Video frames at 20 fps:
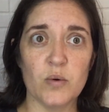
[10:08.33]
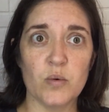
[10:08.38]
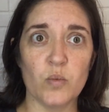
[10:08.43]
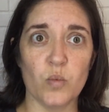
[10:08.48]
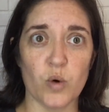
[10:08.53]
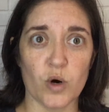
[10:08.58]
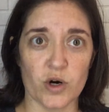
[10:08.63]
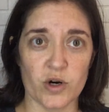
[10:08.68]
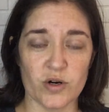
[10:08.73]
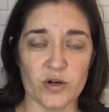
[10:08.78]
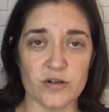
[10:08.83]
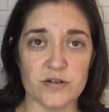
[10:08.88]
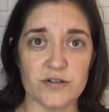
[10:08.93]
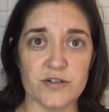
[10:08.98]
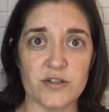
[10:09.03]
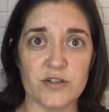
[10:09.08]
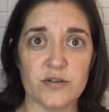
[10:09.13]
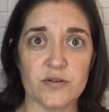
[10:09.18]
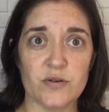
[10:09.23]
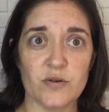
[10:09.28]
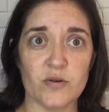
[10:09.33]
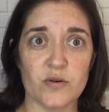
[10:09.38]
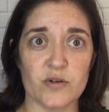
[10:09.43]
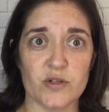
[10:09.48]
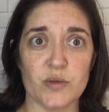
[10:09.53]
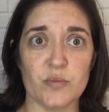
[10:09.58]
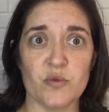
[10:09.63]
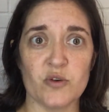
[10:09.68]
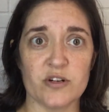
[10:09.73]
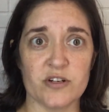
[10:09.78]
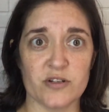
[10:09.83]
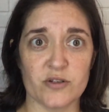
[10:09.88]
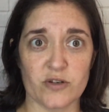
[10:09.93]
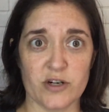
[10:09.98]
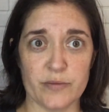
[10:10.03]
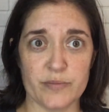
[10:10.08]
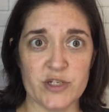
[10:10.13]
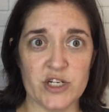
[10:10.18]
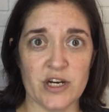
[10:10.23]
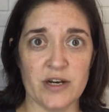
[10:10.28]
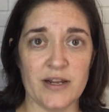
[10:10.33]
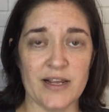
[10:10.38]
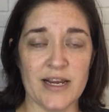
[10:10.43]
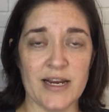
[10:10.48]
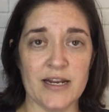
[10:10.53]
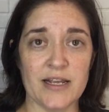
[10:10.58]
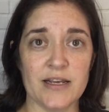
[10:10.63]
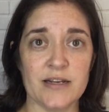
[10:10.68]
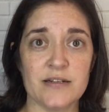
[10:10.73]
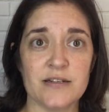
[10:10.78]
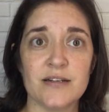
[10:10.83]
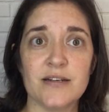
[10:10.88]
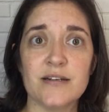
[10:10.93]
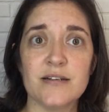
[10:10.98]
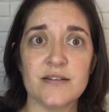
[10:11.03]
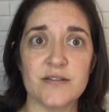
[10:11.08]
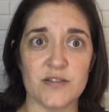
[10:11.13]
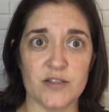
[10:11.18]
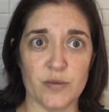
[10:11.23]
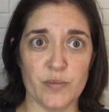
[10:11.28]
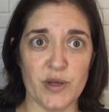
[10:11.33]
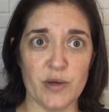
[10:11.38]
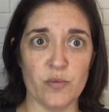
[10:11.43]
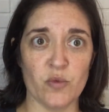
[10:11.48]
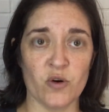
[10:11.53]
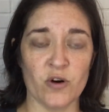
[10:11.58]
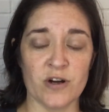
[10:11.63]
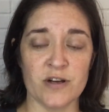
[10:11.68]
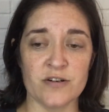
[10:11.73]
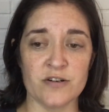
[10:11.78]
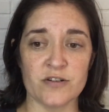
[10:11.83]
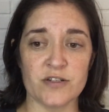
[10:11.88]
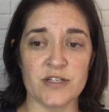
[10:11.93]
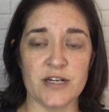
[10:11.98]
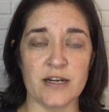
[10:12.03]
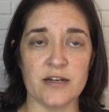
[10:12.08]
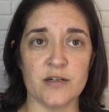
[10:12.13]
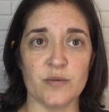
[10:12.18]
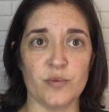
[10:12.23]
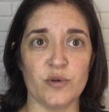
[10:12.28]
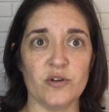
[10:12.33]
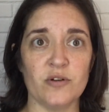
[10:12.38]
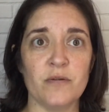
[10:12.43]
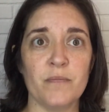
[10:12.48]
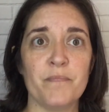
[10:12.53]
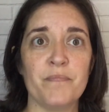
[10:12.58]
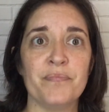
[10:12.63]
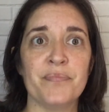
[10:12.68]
words or some more description in it to be more understandable.